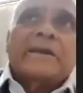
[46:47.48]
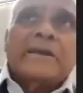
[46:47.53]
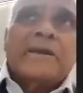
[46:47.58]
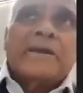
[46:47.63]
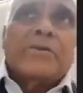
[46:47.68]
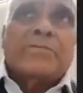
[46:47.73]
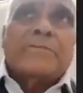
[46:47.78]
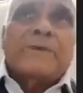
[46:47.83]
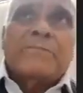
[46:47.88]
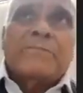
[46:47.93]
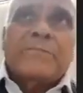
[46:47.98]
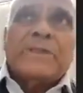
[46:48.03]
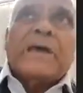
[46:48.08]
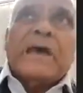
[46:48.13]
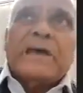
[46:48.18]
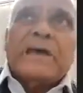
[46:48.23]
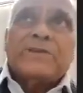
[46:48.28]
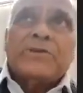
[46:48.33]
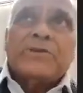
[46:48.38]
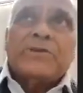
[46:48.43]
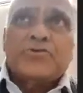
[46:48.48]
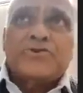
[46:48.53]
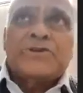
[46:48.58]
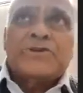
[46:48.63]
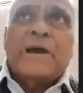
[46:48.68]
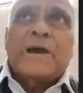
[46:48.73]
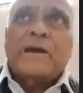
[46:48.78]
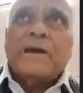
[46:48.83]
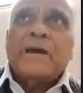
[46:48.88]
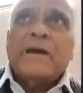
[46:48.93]
care of as a
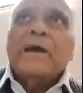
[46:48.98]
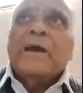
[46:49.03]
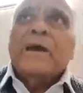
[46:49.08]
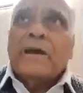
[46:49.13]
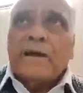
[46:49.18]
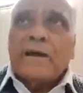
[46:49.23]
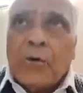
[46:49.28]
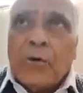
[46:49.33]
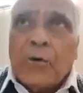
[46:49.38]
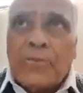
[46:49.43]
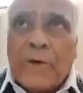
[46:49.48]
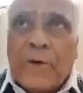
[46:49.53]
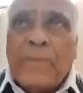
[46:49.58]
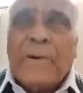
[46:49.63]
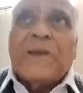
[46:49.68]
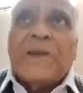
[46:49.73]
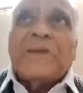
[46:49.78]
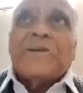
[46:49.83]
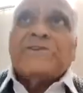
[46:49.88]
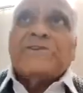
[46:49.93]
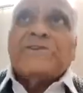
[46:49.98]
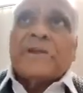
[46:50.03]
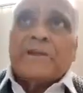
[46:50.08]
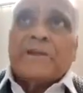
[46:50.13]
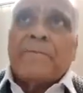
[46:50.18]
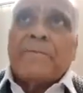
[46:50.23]
dusha of Kapha nature.